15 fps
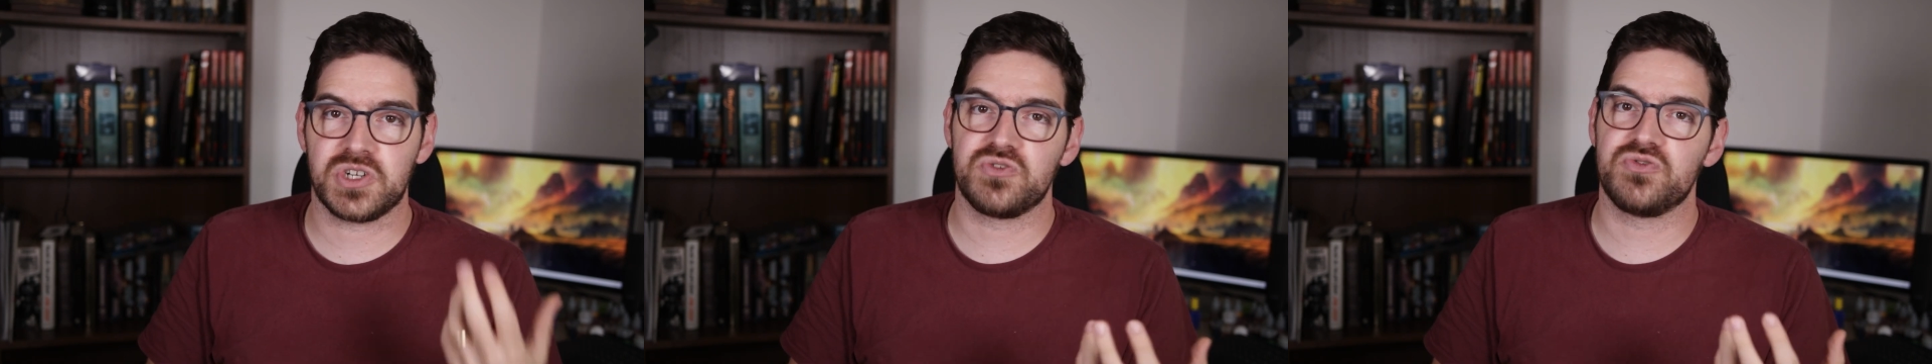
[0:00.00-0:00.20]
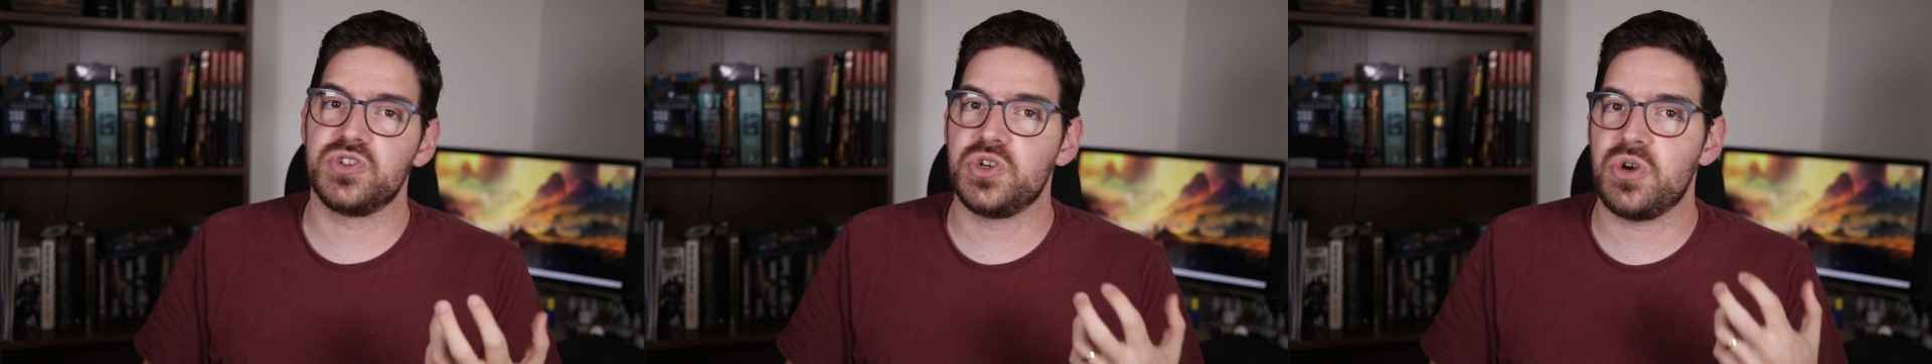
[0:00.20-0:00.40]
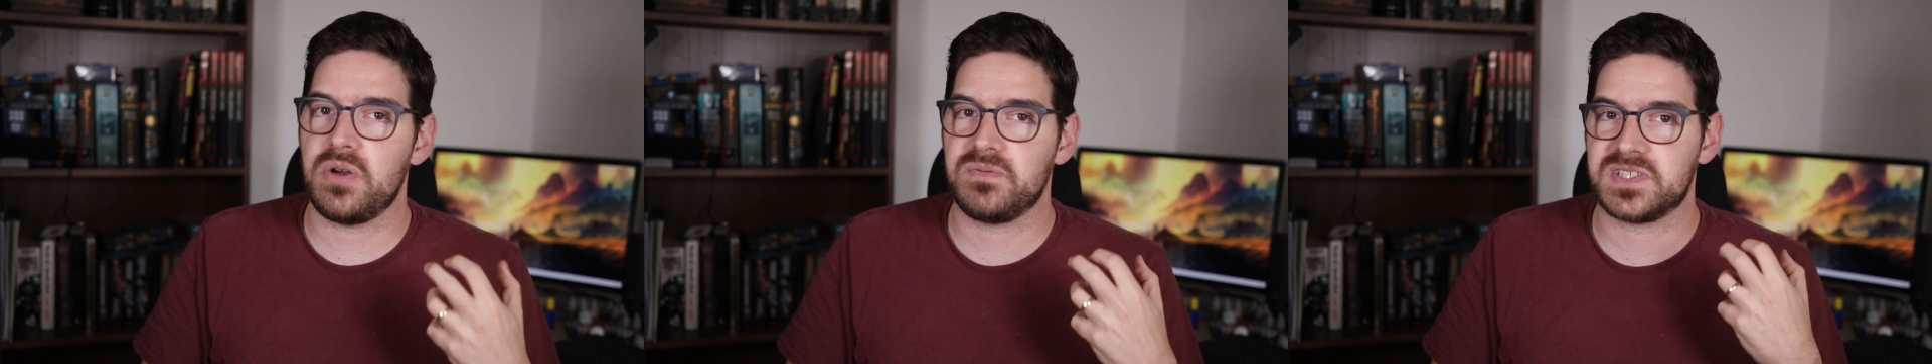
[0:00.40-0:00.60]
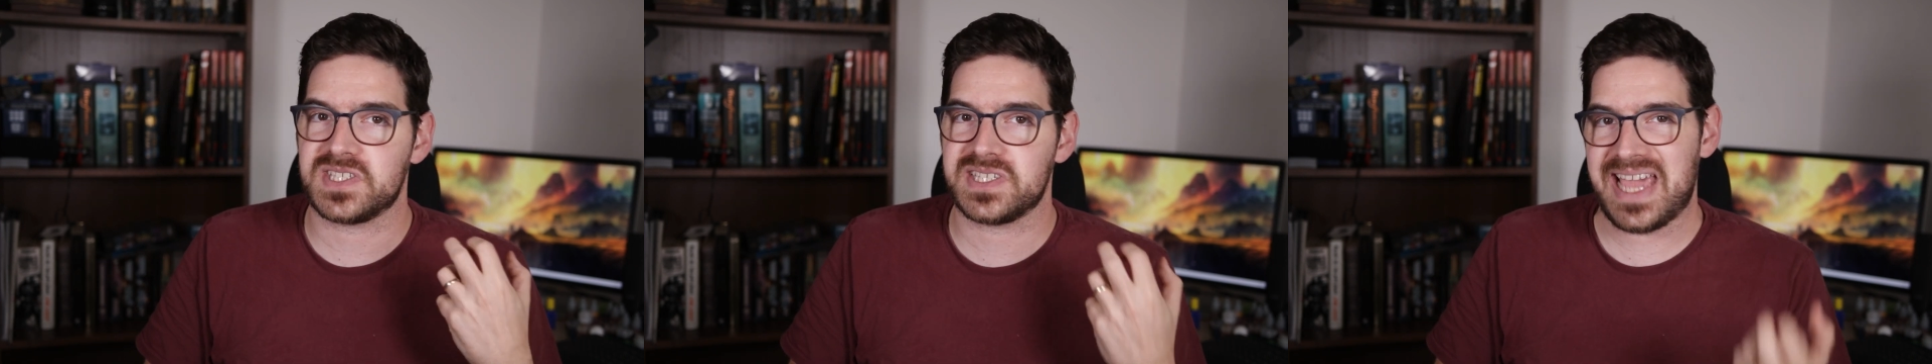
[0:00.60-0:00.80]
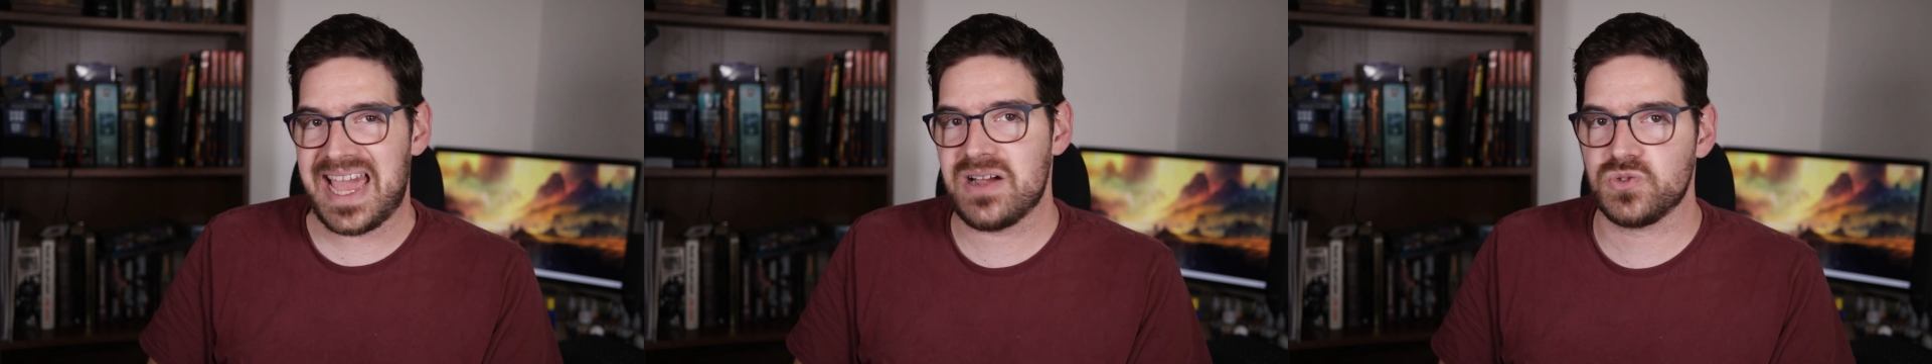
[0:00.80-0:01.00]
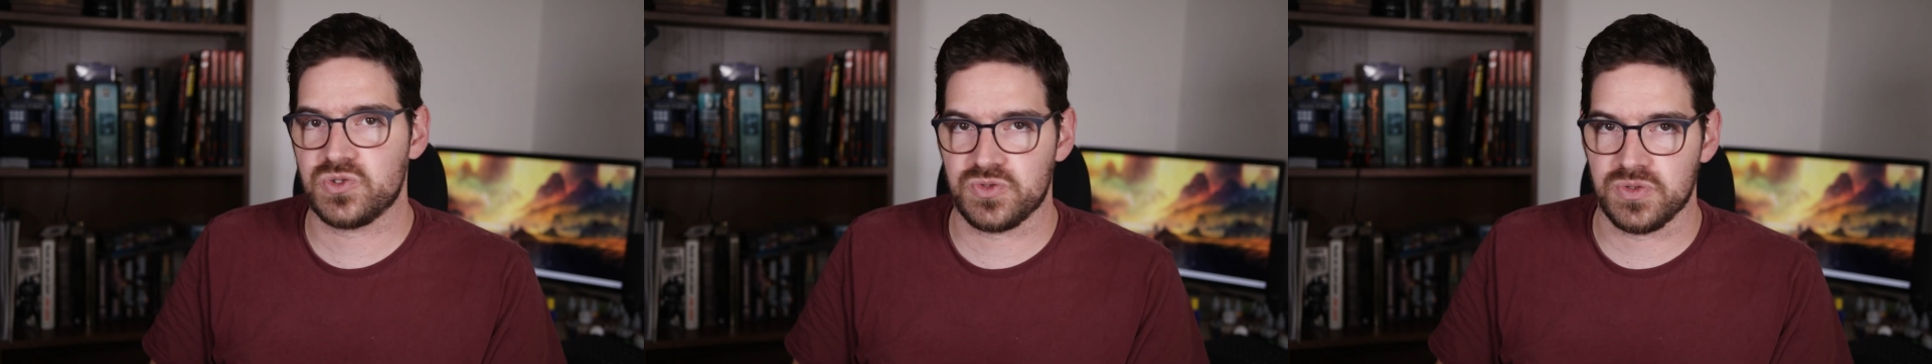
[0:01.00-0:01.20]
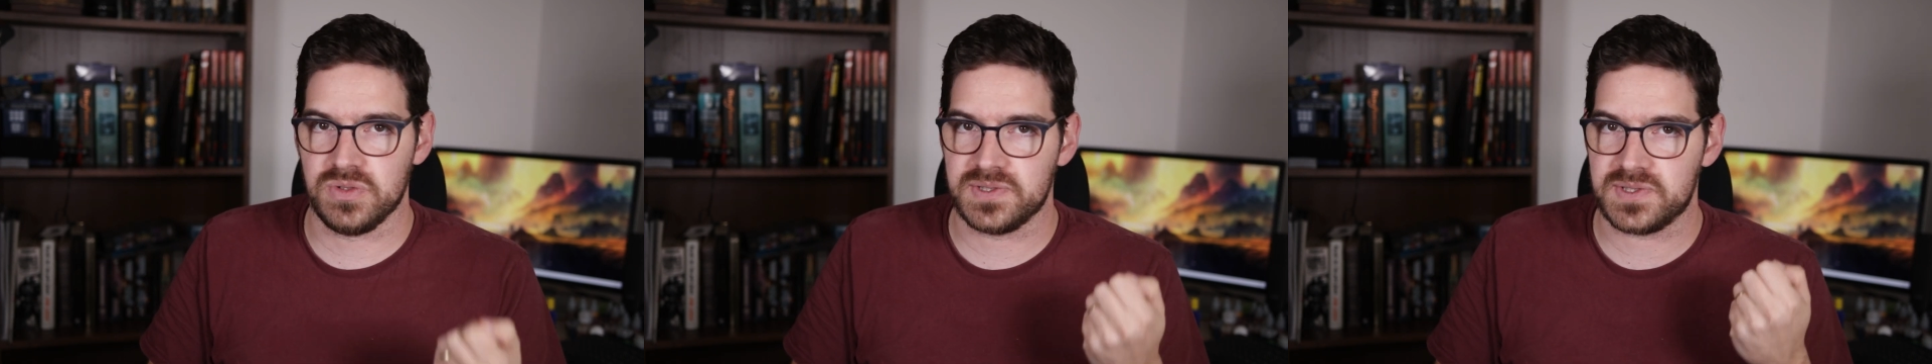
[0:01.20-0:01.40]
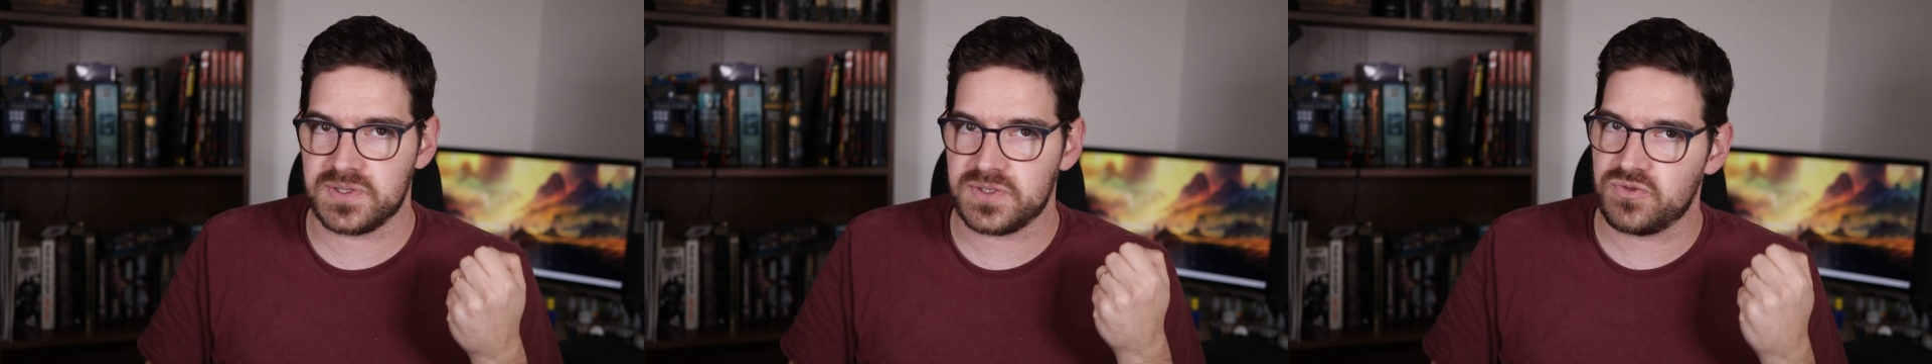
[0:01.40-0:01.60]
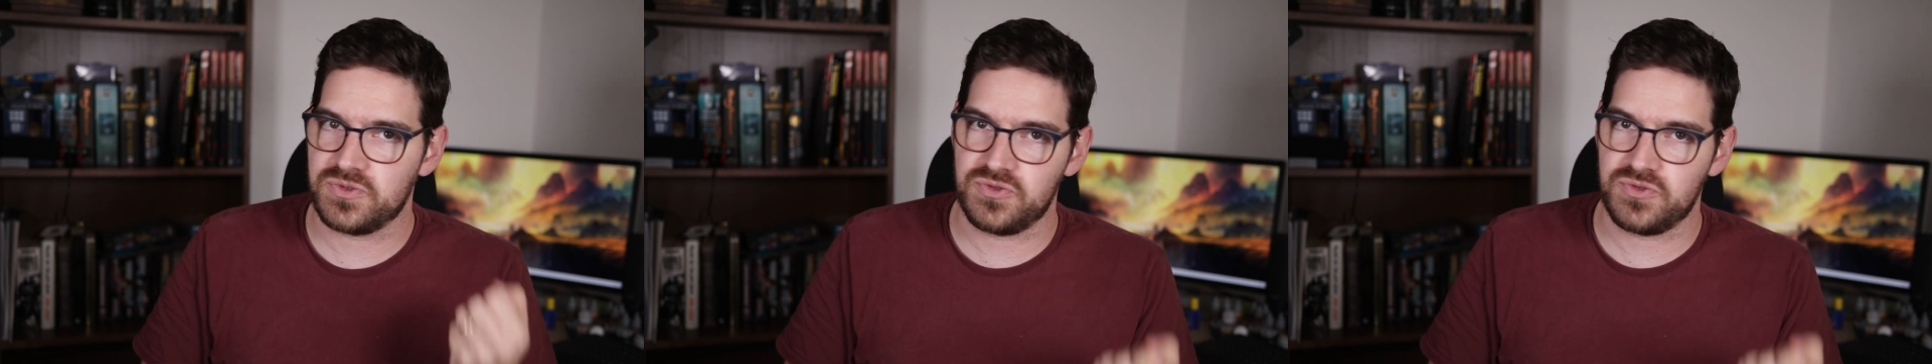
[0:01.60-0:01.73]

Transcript: crew of scoundrels,